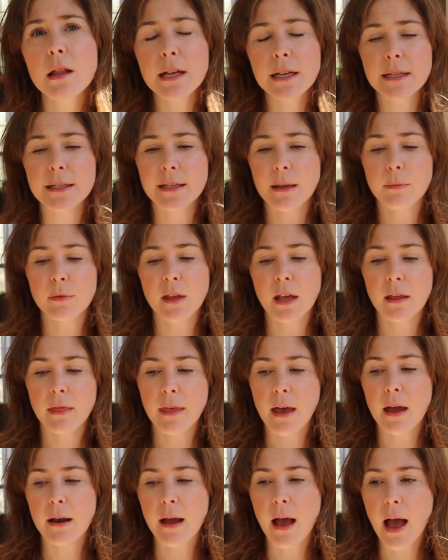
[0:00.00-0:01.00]
It is something
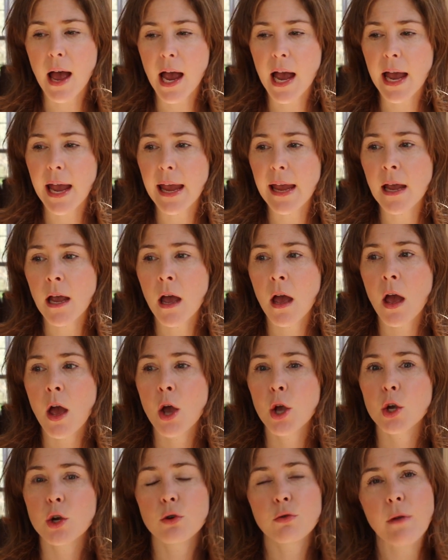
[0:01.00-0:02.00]
that I
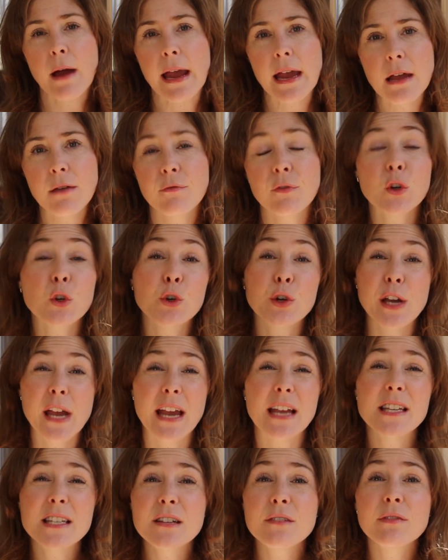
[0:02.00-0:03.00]
crave
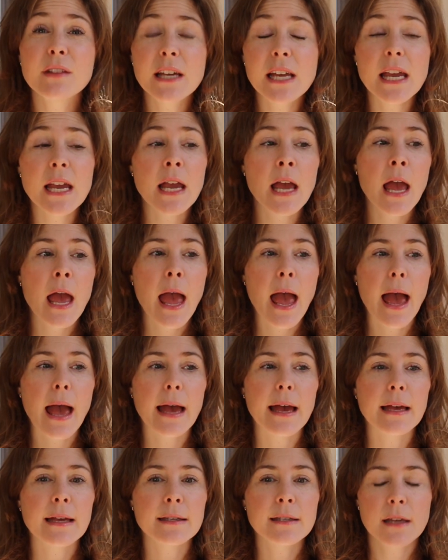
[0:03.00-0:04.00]
creatively
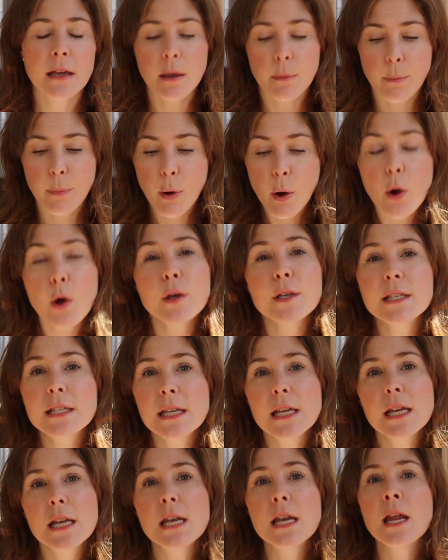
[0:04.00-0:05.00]
as a
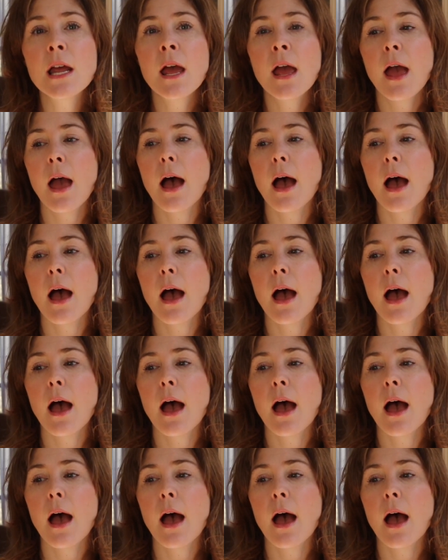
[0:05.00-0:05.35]
person